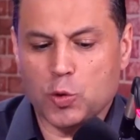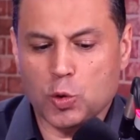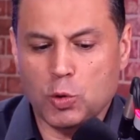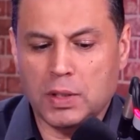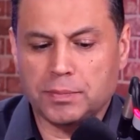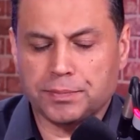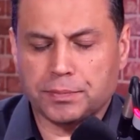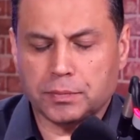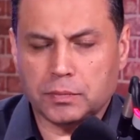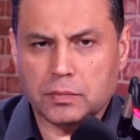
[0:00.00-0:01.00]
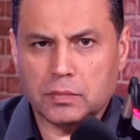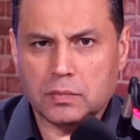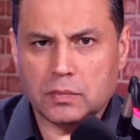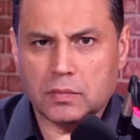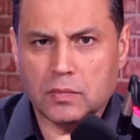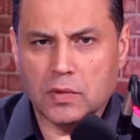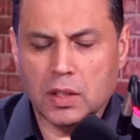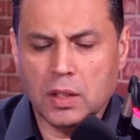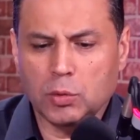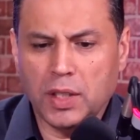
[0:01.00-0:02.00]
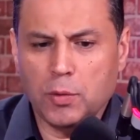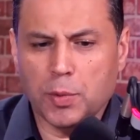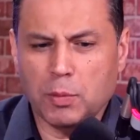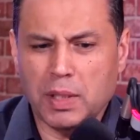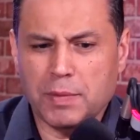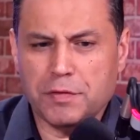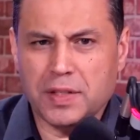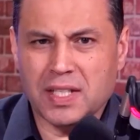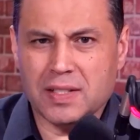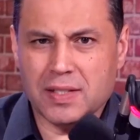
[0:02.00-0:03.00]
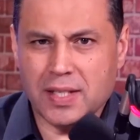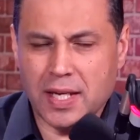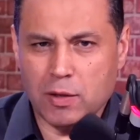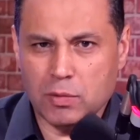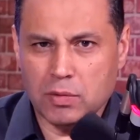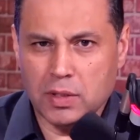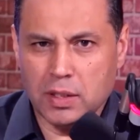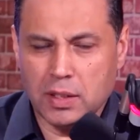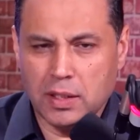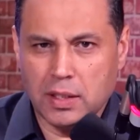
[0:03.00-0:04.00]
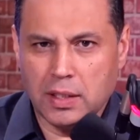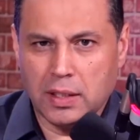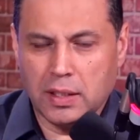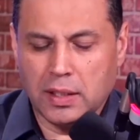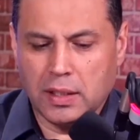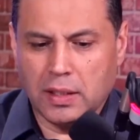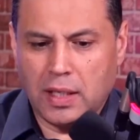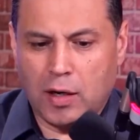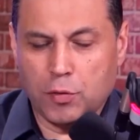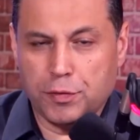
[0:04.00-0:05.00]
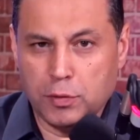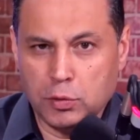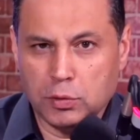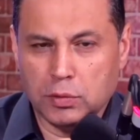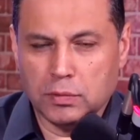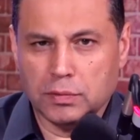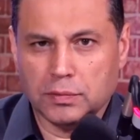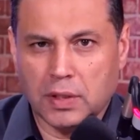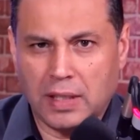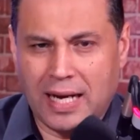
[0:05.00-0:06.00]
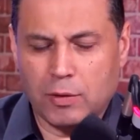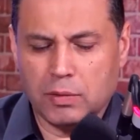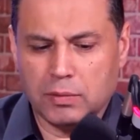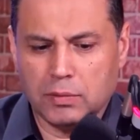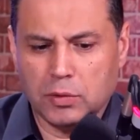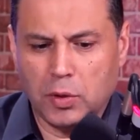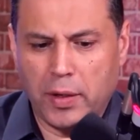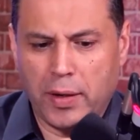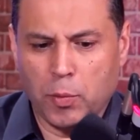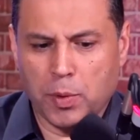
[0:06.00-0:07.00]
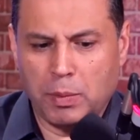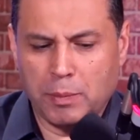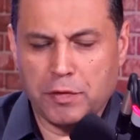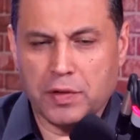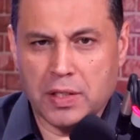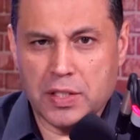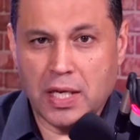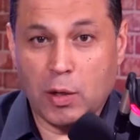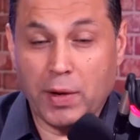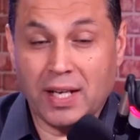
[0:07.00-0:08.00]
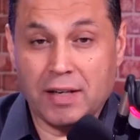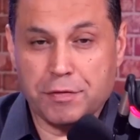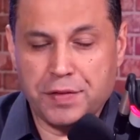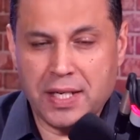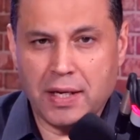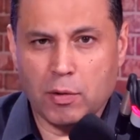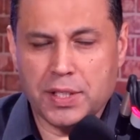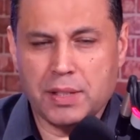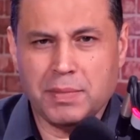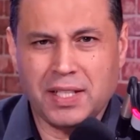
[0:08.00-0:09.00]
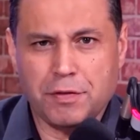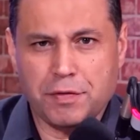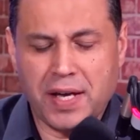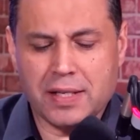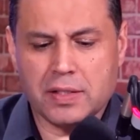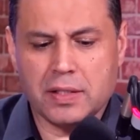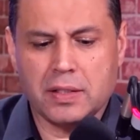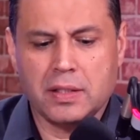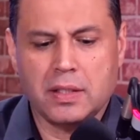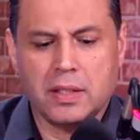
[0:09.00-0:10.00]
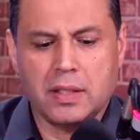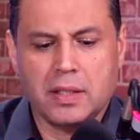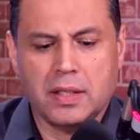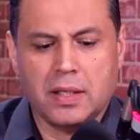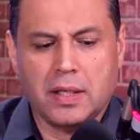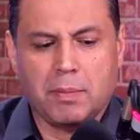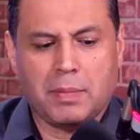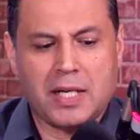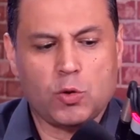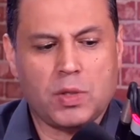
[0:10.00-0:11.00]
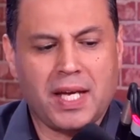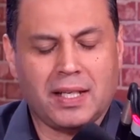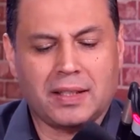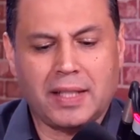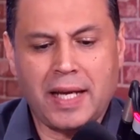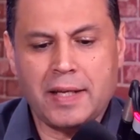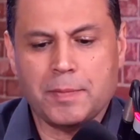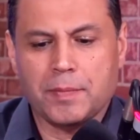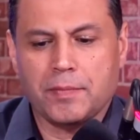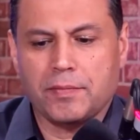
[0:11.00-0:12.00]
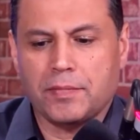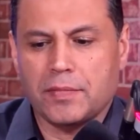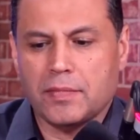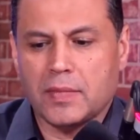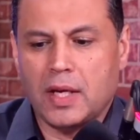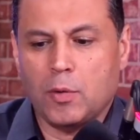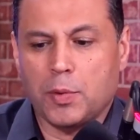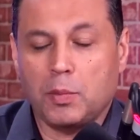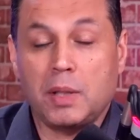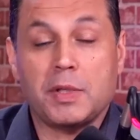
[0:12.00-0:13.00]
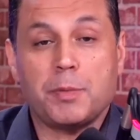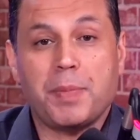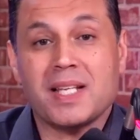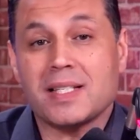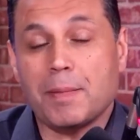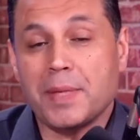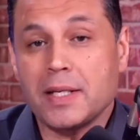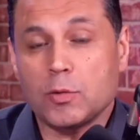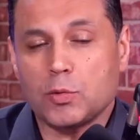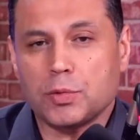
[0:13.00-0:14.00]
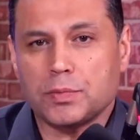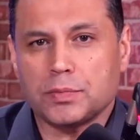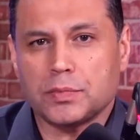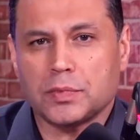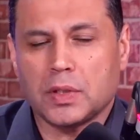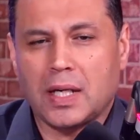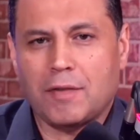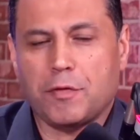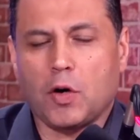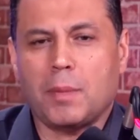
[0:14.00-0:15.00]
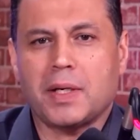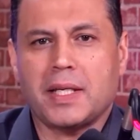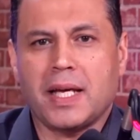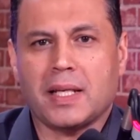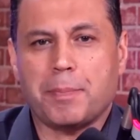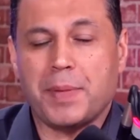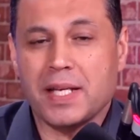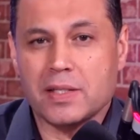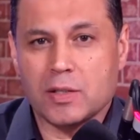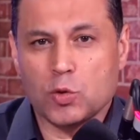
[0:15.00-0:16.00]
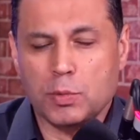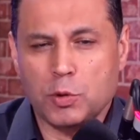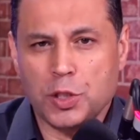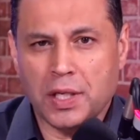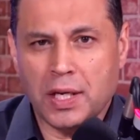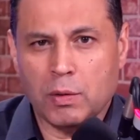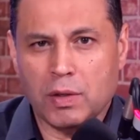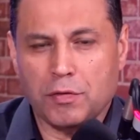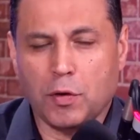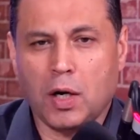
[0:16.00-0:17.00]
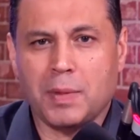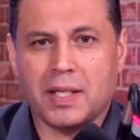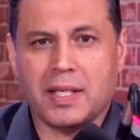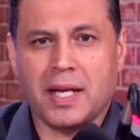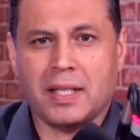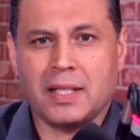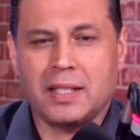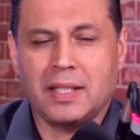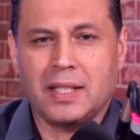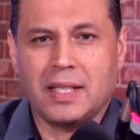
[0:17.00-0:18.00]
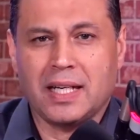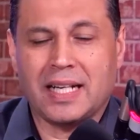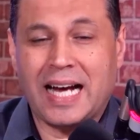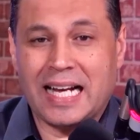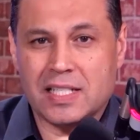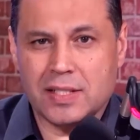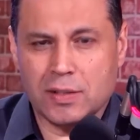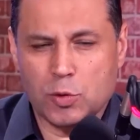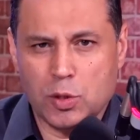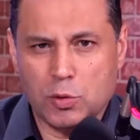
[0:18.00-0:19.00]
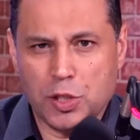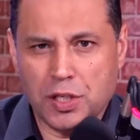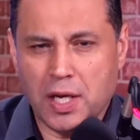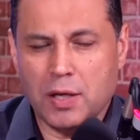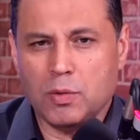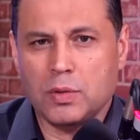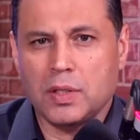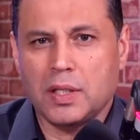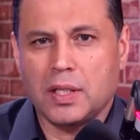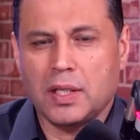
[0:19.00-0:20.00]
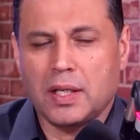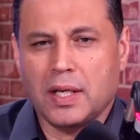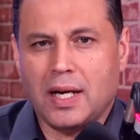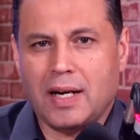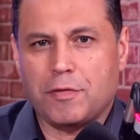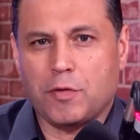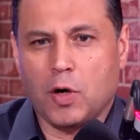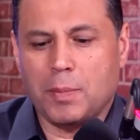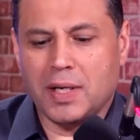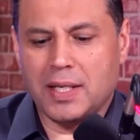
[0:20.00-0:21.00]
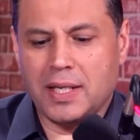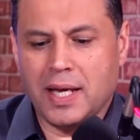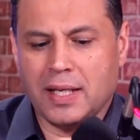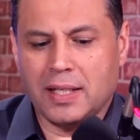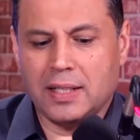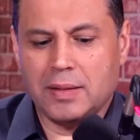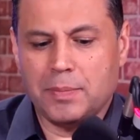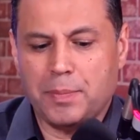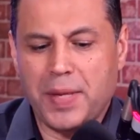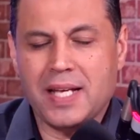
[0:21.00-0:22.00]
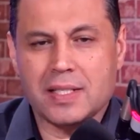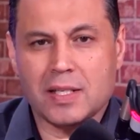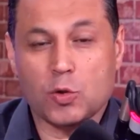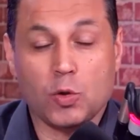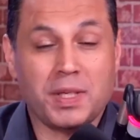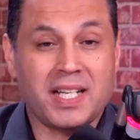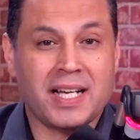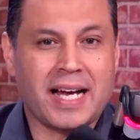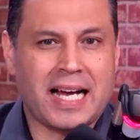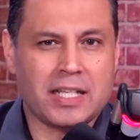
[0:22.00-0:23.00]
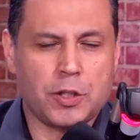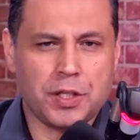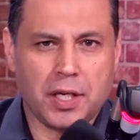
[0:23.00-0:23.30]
But actually, this person has no financial problem. Deep down, it's not that. Of course, the financial problem is what they see, is what is manifested. But what they have is a thinking problem. How they think about money, how they spend their money, how they think about making